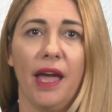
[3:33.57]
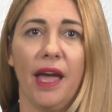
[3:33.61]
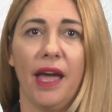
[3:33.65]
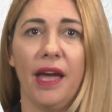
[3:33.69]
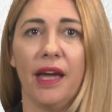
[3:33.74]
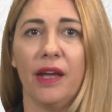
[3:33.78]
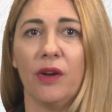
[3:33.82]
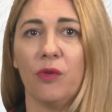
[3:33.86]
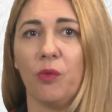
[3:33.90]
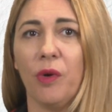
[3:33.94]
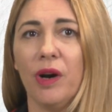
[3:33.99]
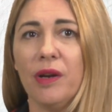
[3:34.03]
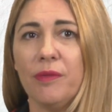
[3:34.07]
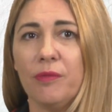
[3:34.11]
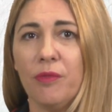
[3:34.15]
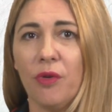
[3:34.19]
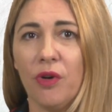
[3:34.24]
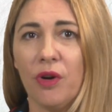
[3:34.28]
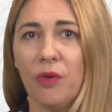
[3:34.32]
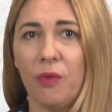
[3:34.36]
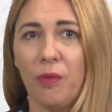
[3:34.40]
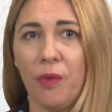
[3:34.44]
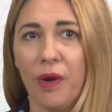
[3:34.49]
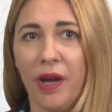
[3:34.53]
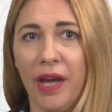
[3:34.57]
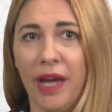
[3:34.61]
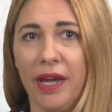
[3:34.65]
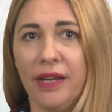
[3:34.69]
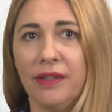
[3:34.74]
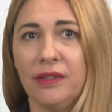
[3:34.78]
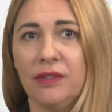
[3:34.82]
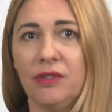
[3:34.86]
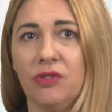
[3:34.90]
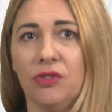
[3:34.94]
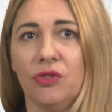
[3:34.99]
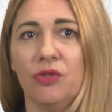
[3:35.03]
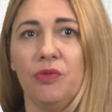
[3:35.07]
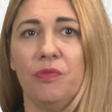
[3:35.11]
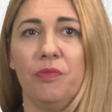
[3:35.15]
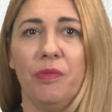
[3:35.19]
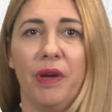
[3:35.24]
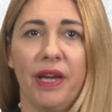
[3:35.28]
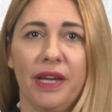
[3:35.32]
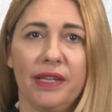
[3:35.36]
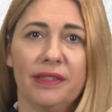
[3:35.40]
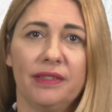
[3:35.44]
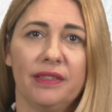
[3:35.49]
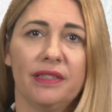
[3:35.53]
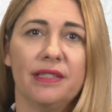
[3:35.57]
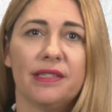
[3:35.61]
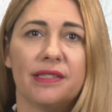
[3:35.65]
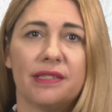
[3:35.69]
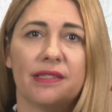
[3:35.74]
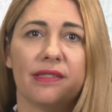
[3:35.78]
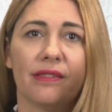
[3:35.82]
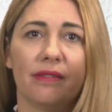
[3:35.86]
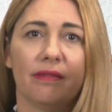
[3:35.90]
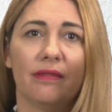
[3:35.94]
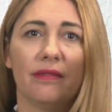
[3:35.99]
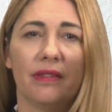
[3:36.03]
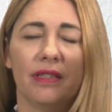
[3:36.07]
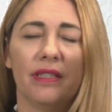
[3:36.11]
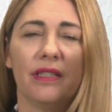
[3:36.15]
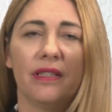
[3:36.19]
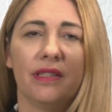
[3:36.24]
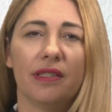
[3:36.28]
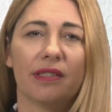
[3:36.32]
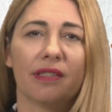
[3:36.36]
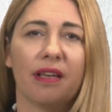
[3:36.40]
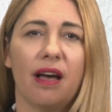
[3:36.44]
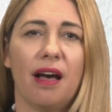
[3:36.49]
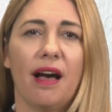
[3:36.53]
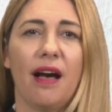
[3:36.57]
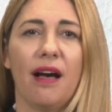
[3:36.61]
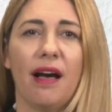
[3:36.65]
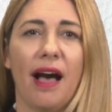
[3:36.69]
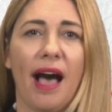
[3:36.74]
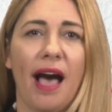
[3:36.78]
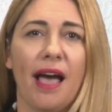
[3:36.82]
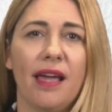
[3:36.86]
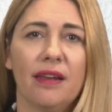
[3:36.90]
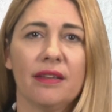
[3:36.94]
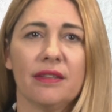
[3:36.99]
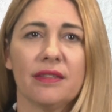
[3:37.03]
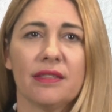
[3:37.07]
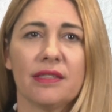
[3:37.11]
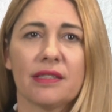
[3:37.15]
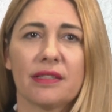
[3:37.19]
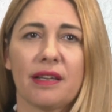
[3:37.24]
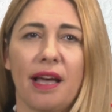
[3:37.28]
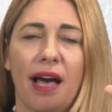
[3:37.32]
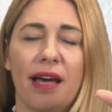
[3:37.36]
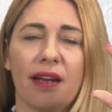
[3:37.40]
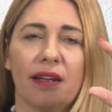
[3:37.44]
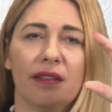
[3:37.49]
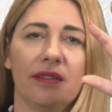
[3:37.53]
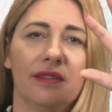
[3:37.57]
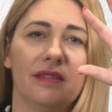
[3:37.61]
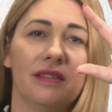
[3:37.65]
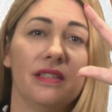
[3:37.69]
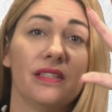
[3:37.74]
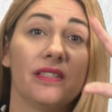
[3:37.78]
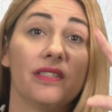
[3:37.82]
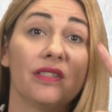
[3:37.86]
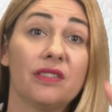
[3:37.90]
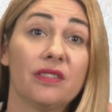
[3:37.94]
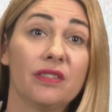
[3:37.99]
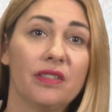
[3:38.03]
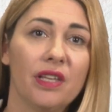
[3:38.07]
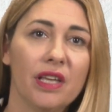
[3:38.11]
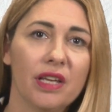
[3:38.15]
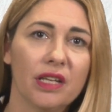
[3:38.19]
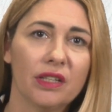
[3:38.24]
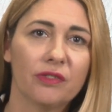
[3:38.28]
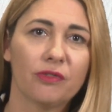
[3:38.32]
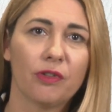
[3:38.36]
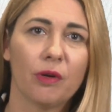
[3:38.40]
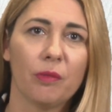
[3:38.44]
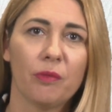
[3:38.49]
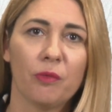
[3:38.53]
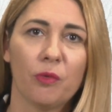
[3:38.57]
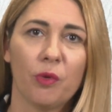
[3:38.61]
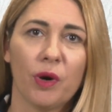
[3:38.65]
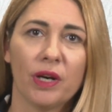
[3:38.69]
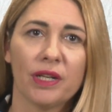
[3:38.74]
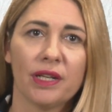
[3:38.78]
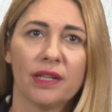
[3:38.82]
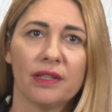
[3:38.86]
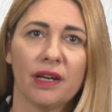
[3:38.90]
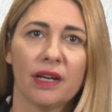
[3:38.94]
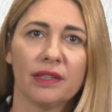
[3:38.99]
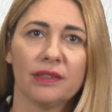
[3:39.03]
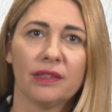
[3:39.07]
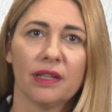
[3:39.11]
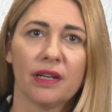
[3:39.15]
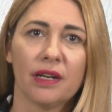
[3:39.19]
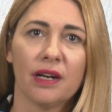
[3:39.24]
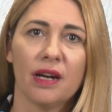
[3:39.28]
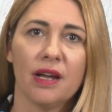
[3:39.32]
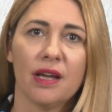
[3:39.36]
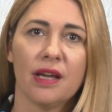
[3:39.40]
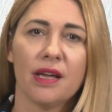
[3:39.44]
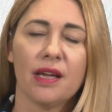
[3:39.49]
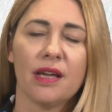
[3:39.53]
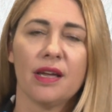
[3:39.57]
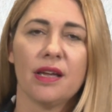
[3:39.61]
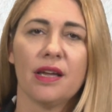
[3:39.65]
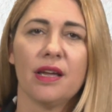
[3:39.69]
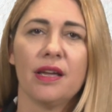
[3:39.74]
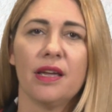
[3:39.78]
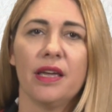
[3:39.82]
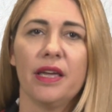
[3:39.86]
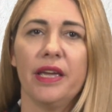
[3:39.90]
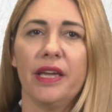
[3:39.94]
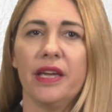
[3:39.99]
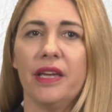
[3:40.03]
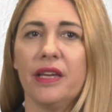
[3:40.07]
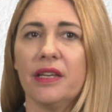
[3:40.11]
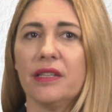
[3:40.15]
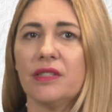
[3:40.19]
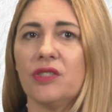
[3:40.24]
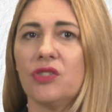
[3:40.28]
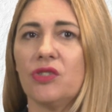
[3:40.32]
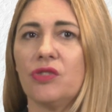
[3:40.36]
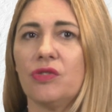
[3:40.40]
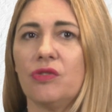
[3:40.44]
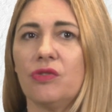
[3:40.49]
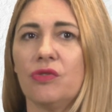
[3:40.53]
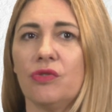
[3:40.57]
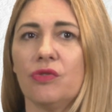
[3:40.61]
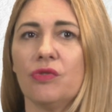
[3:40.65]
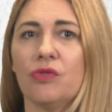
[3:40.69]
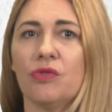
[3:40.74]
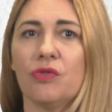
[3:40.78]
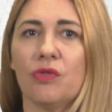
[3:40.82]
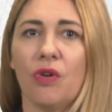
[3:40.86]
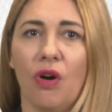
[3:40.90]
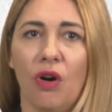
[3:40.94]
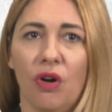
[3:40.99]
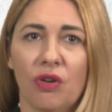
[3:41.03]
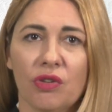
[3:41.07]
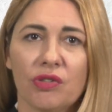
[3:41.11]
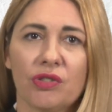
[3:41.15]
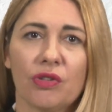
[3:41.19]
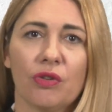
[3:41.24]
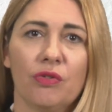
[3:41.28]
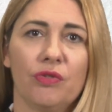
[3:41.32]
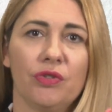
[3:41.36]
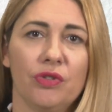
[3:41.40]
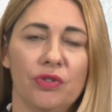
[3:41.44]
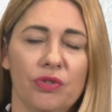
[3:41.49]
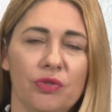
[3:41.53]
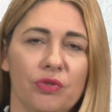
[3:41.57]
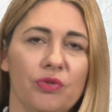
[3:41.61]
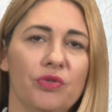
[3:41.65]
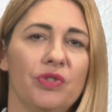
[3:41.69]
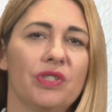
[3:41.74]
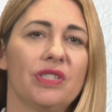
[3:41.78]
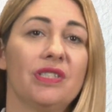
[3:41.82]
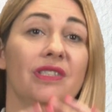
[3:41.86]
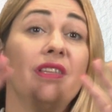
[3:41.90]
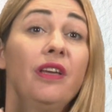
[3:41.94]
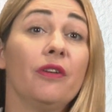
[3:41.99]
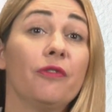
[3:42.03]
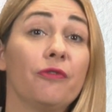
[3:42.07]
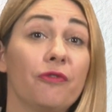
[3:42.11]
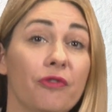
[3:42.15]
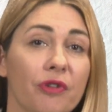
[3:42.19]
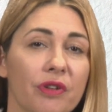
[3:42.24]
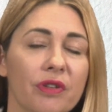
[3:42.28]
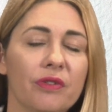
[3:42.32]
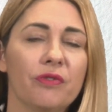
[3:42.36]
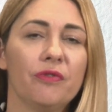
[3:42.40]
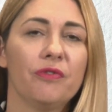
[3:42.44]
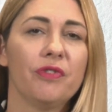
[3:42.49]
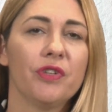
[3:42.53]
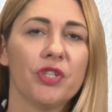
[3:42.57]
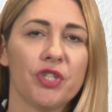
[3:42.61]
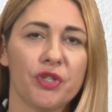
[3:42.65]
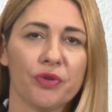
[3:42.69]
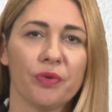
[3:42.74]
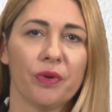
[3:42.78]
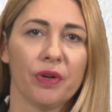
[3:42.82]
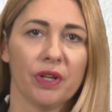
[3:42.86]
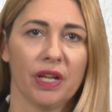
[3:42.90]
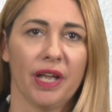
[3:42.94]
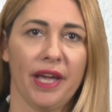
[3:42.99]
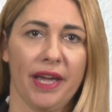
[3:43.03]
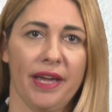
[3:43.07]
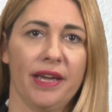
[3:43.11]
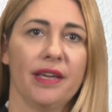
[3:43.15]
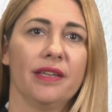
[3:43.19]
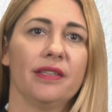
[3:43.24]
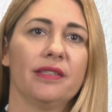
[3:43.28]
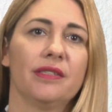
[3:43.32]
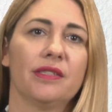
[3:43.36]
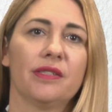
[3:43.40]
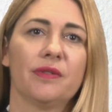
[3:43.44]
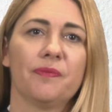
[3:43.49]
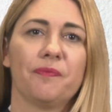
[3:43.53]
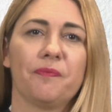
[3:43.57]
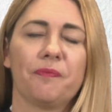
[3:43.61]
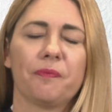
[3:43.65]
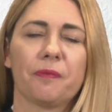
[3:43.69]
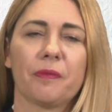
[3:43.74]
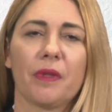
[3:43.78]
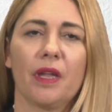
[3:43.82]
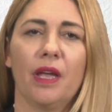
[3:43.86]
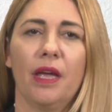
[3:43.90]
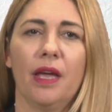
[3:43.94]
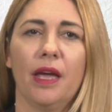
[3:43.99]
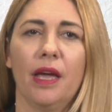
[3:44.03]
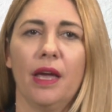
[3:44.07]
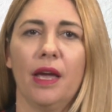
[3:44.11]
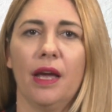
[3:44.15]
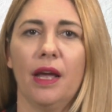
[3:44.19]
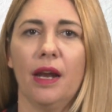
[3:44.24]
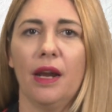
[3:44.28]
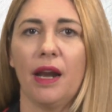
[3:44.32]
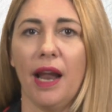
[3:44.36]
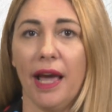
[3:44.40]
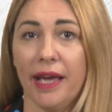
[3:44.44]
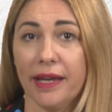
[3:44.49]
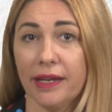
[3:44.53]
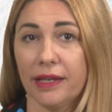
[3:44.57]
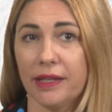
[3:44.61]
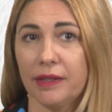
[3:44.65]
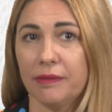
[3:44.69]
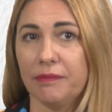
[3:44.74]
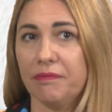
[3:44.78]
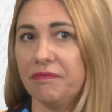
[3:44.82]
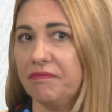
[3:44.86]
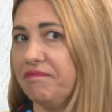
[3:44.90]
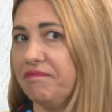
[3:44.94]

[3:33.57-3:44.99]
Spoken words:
And one more way to make these islands kind of distinct from one another is to also use different visual aids. Like,